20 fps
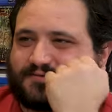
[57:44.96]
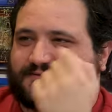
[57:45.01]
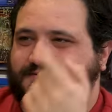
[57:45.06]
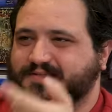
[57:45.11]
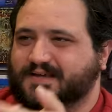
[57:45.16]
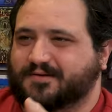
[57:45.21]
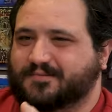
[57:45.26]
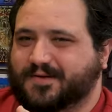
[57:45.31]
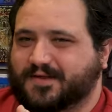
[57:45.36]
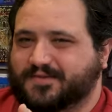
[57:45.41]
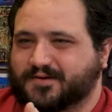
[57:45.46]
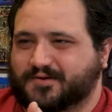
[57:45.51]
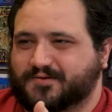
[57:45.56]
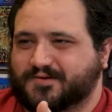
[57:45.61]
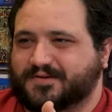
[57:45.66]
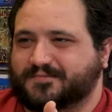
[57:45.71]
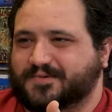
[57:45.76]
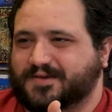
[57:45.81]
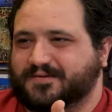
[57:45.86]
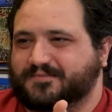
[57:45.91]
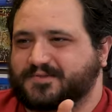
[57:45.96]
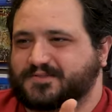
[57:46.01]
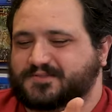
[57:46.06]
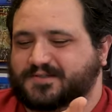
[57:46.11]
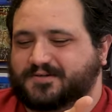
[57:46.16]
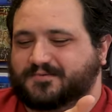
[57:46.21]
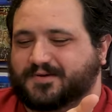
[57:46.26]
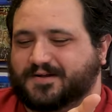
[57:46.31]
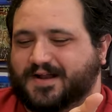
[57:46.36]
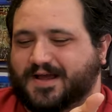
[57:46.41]
what you said about the creepy
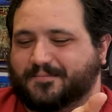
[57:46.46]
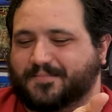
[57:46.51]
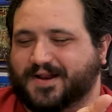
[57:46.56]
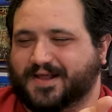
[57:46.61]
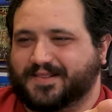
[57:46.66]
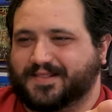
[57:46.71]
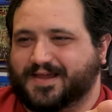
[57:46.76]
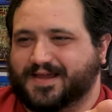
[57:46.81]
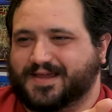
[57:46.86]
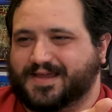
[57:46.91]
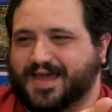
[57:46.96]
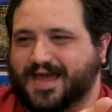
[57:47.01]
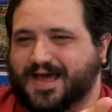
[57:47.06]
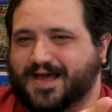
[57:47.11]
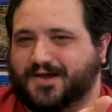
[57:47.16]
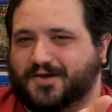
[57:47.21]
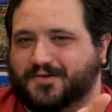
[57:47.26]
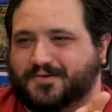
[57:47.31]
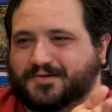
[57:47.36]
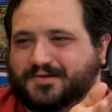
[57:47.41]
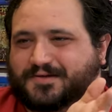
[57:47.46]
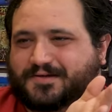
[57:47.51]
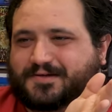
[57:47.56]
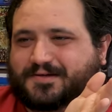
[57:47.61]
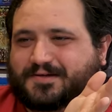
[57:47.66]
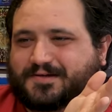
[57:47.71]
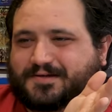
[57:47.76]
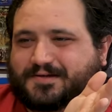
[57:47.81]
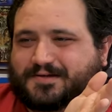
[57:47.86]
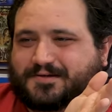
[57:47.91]
imagery and whatnot, but I like how
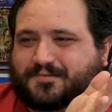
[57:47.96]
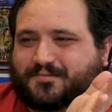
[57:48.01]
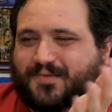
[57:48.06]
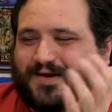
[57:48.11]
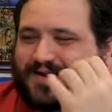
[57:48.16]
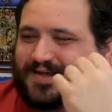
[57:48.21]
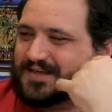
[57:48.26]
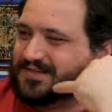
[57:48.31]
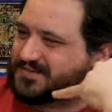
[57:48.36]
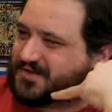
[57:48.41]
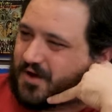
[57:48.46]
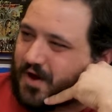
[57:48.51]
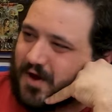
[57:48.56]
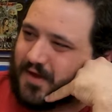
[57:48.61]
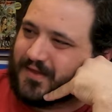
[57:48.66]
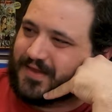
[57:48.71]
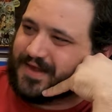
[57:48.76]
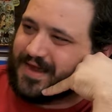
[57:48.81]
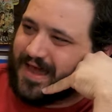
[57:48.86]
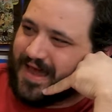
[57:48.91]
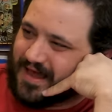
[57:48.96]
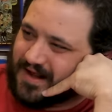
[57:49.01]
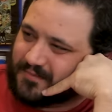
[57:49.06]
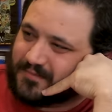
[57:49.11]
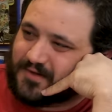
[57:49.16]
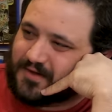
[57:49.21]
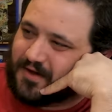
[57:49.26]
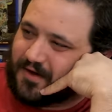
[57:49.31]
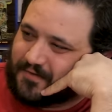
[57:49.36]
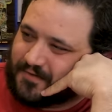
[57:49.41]
when he's calling
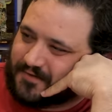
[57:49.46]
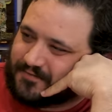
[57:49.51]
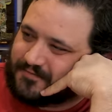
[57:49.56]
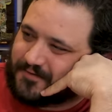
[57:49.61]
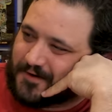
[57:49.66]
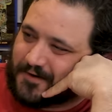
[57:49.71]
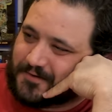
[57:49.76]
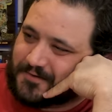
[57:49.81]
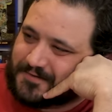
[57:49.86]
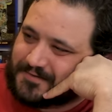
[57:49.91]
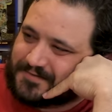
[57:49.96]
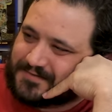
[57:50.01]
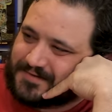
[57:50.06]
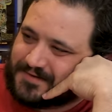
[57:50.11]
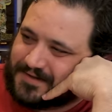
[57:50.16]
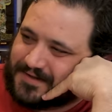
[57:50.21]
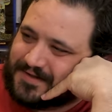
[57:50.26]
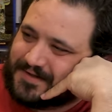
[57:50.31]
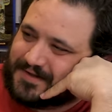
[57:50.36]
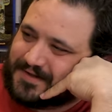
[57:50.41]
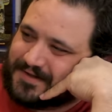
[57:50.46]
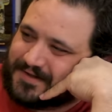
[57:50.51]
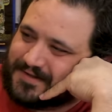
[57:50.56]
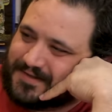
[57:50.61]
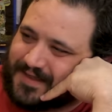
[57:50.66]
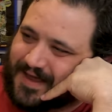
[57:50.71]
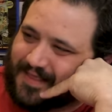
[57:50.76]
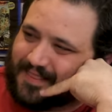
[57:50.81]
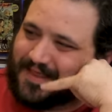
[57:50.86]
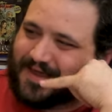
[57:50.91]
Hannibal on the phone,
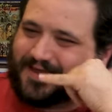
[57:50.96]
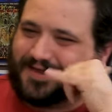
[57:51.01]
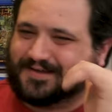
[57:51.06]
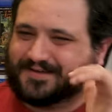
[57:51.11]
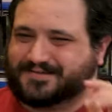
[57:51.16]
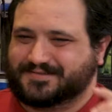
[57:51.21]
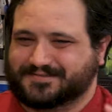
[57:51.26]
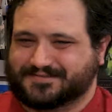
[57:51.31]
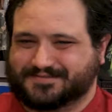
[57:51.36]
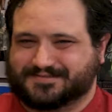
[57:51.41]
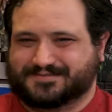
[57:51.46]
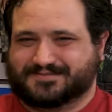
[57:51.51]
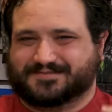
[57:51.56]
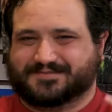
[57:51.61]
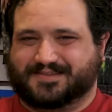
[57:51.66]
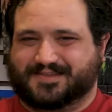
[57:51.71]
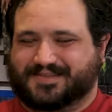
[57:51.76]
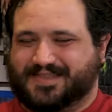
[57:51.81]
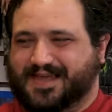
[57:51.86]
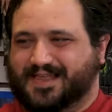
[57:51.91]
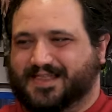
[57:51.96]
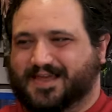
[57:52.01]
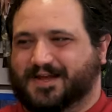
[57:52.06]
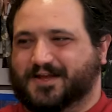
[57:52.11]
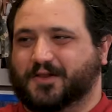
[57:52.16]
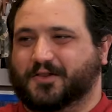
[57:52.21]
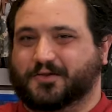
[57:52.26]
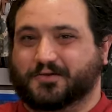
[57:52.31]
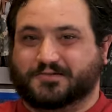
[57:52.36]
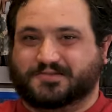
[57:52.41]
they like they like
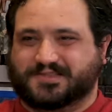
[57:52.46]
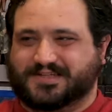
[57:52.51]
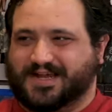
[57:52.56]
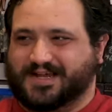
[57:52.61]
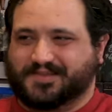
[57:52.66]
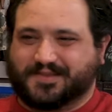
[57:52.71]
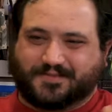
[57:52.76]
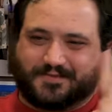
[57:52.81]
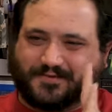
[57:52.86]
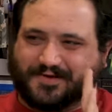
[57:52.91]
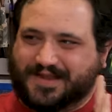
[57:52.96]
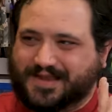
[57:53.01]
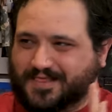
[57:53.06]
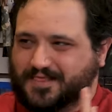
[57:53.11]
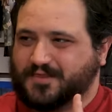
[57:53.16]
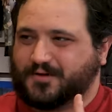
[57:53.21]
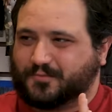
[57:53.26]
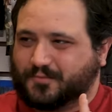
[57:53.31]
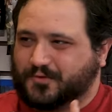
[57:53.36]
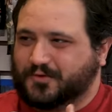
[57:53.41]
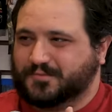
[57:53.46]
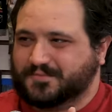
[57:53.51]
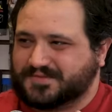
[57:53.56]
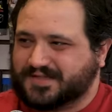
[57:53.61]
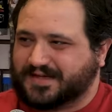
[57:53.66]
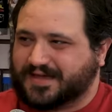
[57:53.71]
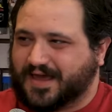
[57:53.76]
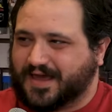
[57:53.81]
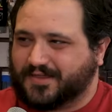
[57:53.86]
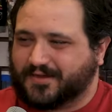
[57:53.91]
hallucinate that they're in the room
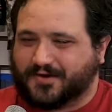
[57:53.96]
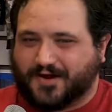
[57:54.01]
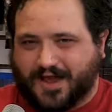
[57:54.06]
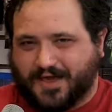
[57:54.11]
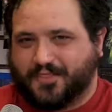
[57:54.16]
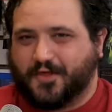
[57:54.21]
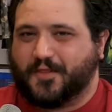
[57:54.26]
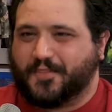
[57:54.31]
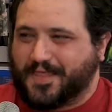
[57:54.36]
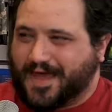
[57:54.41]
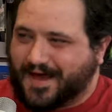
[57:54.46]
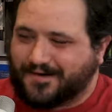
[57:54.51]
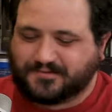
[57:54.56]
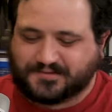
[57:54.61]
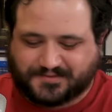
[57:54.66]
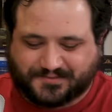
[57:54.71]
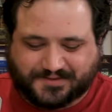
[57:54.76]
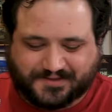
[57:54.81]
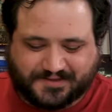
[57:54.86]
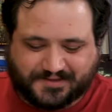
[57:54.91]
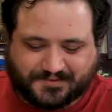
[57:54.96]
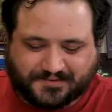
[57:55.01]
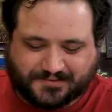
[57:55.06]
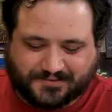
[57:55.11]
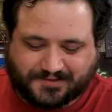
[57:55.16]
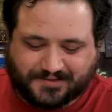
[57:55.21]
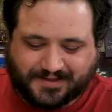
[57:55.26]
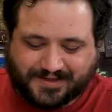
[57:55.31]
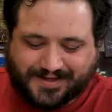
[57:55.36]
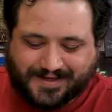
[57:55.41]
together. Mm -hmm. I mm-hmm. thought that was really
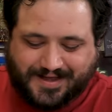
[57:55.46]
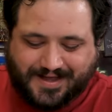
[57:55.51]
cool.